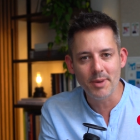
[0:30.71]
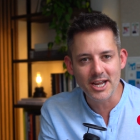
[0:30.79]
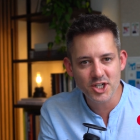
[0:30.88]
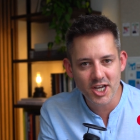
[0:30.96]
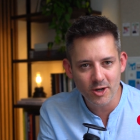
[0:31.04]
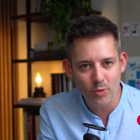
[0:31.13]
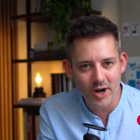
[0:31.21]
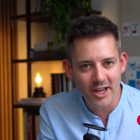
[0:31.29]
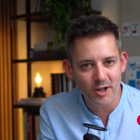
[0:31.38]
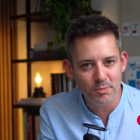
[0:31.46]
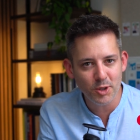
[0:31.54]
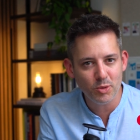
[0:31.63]
my channel where I
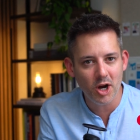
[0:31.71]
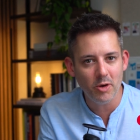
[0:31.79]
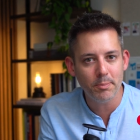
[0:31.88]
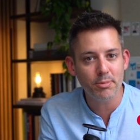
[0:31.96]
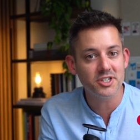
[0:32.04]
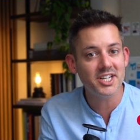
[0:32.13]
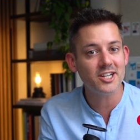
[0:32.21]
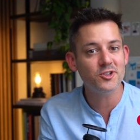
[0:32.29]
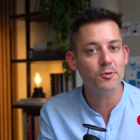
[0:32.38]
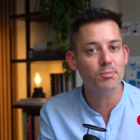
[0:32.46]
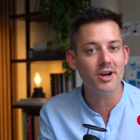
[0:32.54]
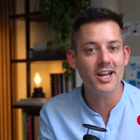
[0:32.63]
help you grow and protect
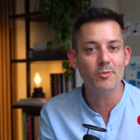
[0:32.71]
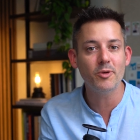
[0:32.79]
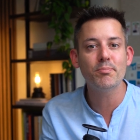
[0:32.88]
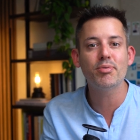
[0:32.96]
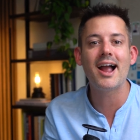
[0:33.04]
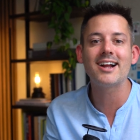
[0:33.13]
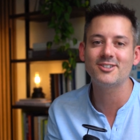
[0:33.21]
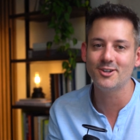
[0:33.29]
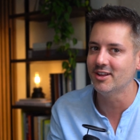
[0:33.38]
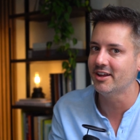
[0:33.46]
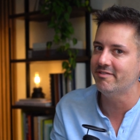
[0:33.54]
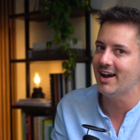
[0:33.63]
your brand with
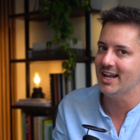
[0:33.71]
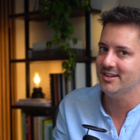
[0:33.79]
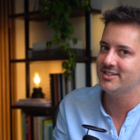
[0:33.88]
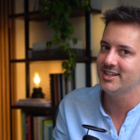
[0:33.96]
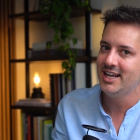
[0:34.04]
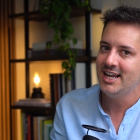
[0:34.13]
practical advice.